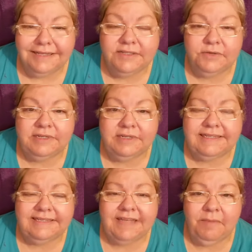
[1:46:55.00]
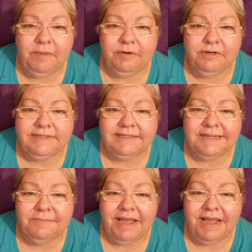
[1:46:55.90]
So once I sell my purses
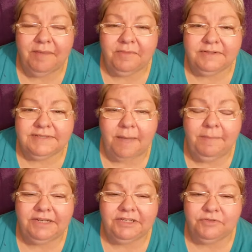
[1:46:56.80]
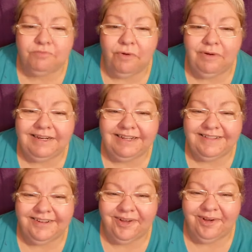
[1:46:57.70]
and my Hummels, I'll be just rolling in
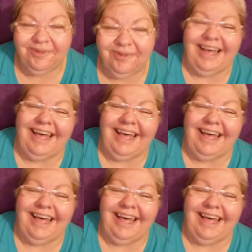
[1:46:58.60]
the dough.